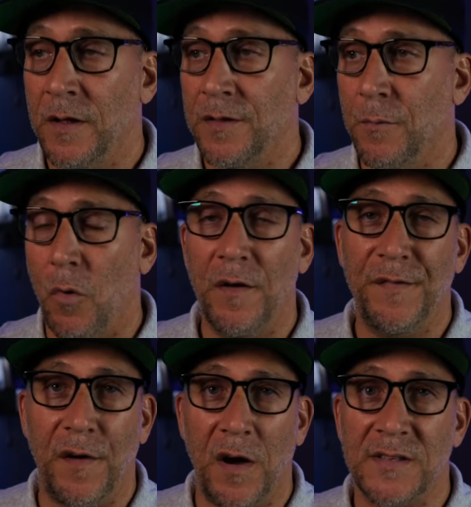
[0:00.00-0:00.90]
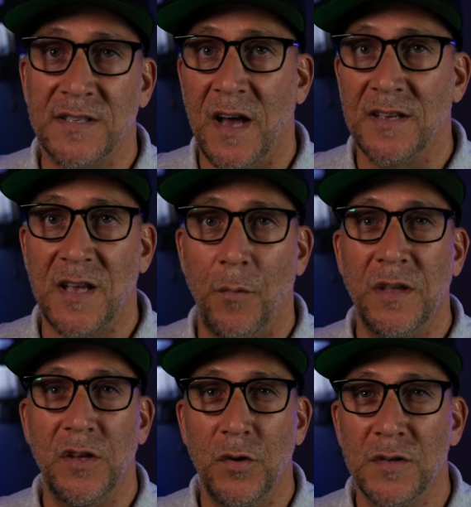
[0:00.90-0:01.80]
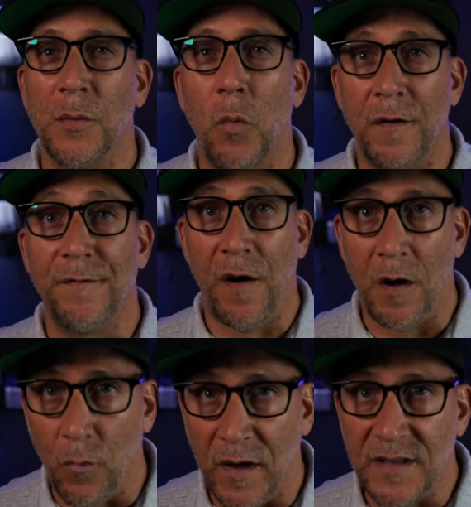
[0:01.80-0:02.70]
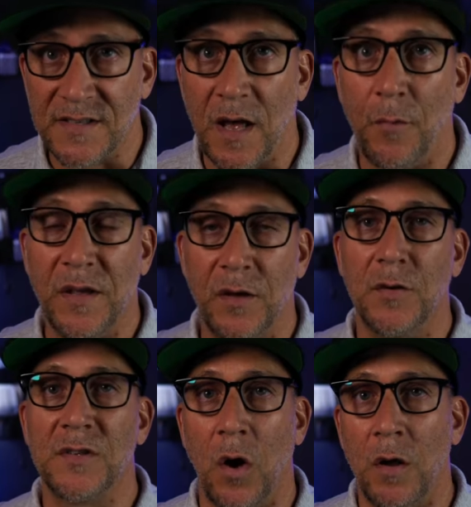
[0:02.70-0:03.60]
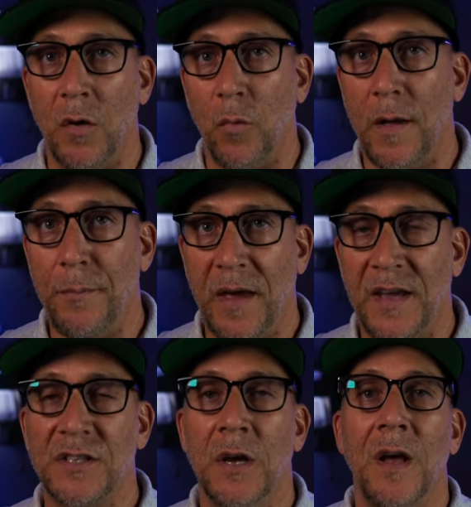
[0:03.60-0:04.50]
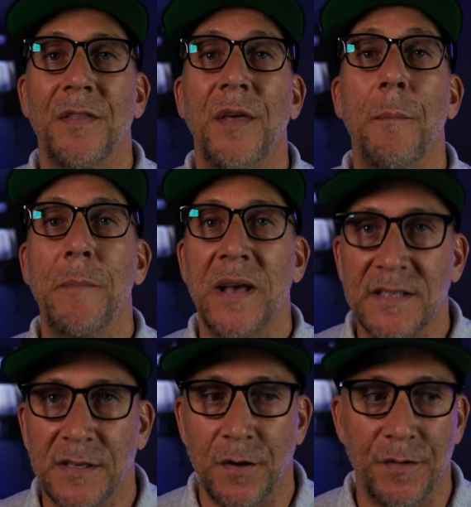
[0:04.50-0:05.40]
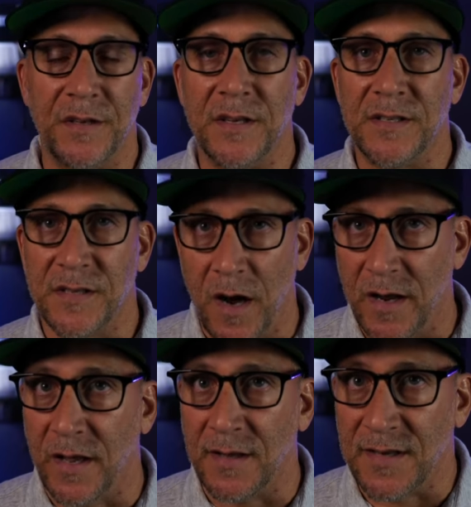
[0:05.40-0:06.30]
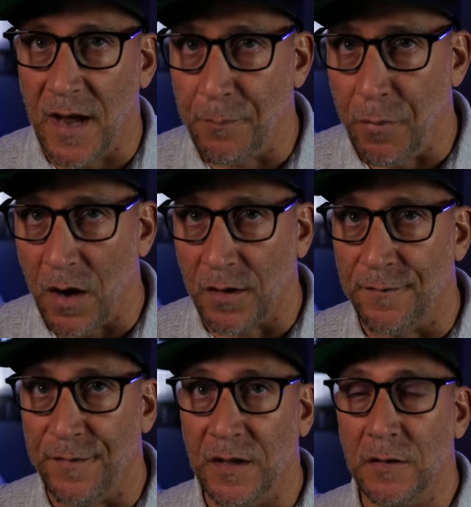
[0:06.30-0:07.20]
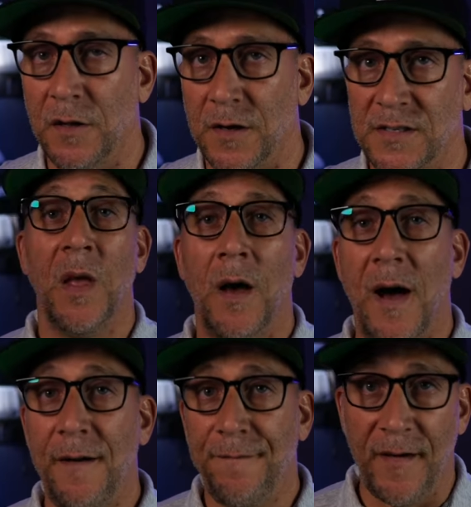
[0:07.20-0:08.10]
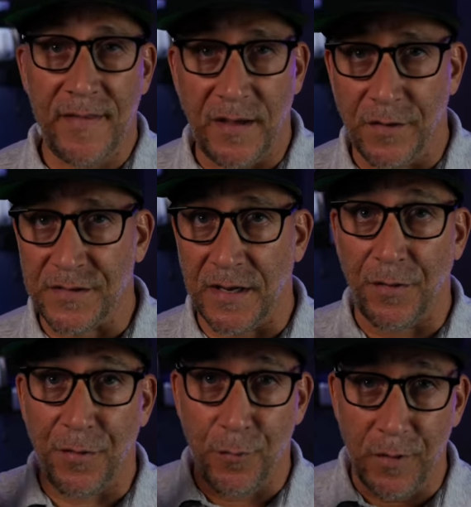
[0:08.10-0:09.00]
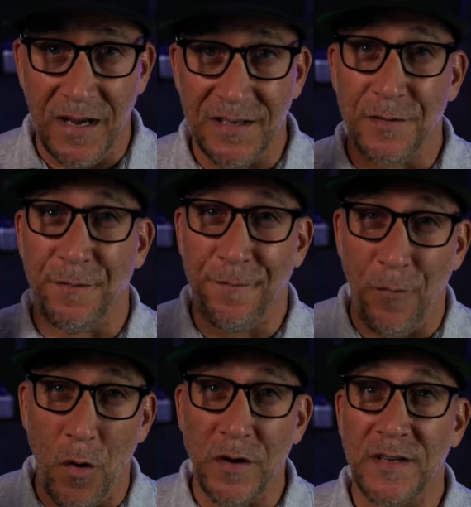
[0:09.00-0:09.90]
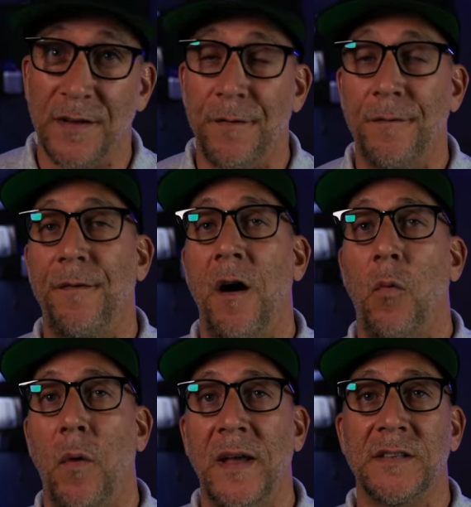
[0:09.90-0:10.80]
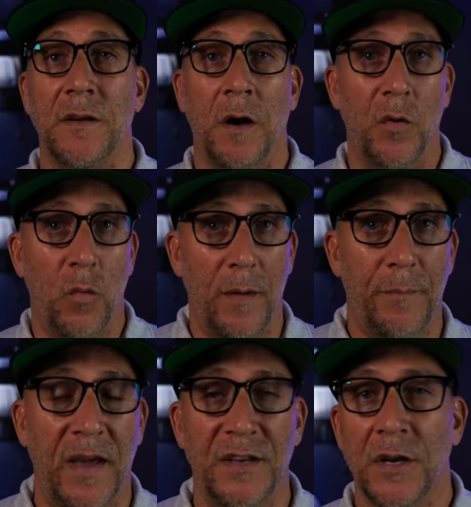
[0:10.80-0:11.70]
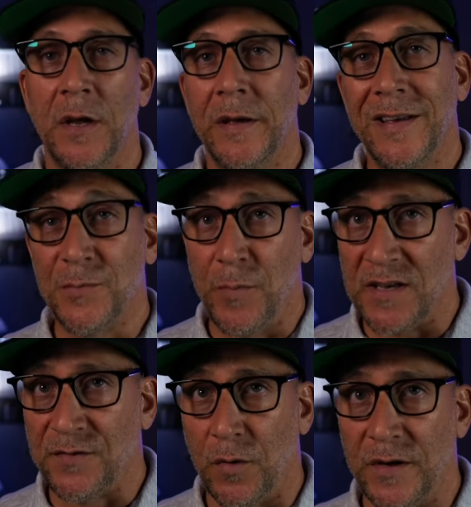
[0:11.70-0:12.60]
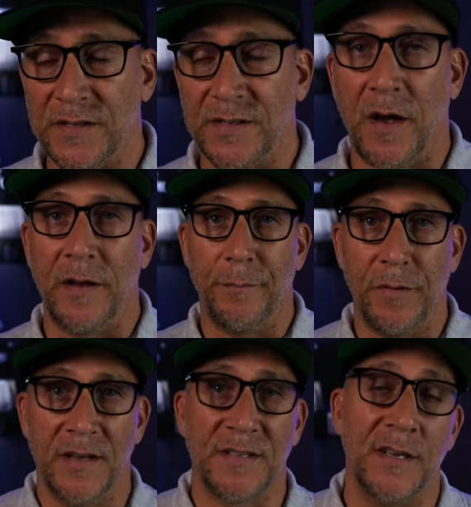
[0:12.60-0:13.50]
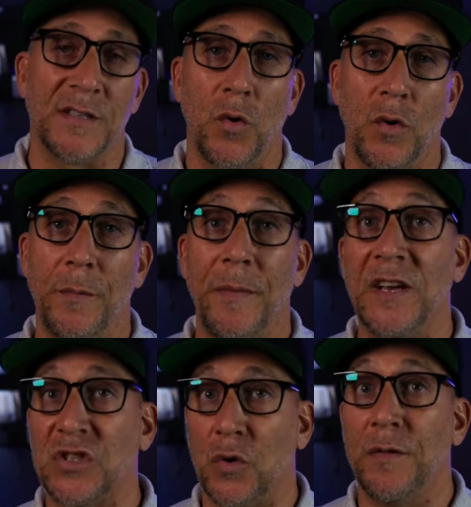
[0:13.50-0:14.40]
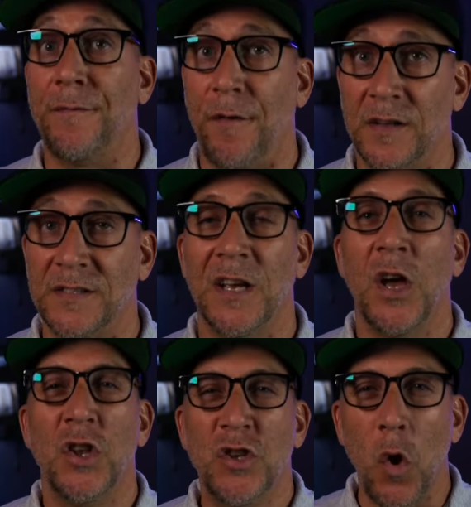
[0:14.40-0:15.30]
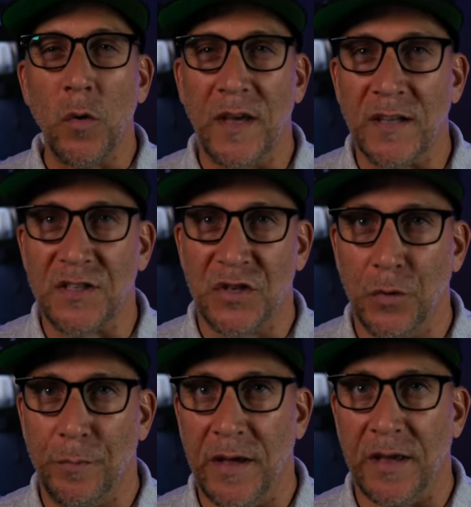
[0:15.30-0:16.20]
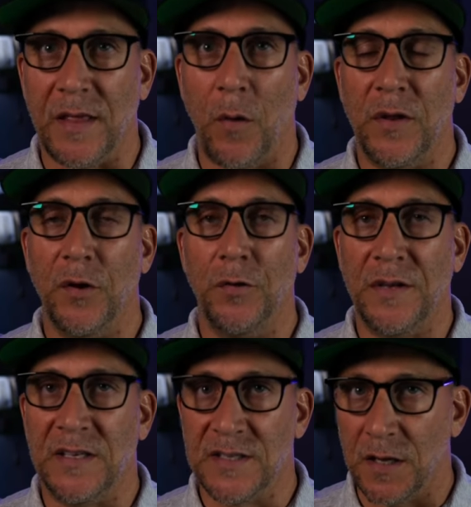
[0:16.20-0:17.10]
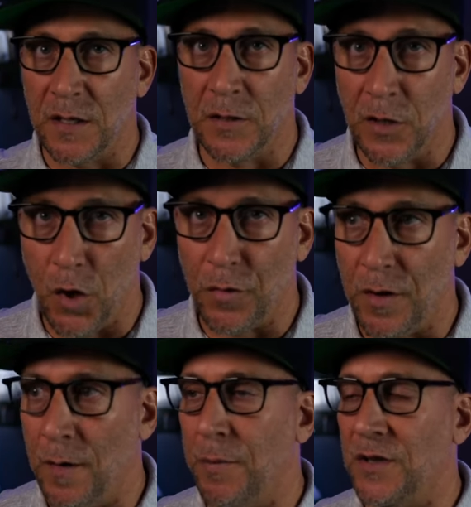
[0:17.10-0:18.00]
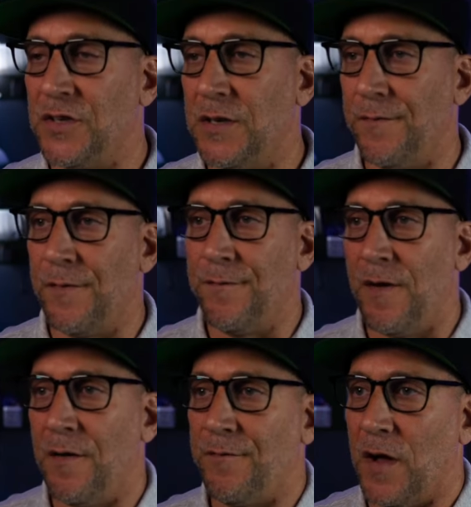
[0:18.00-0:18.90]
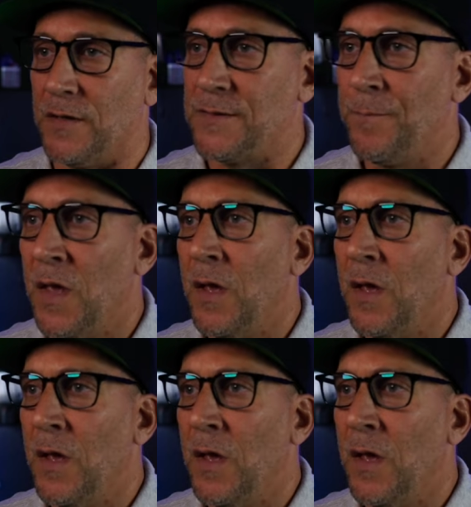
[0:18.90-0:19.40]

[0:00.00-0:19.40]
The more font styles that we use, the more font weights that we use on a web page, the messier the design and typography looks. I find that using 3 to 4 different font weights on a web page is best for design. Plus, it's going to make sure the fonts don't get too big that we don't need to load a bunch of different font files.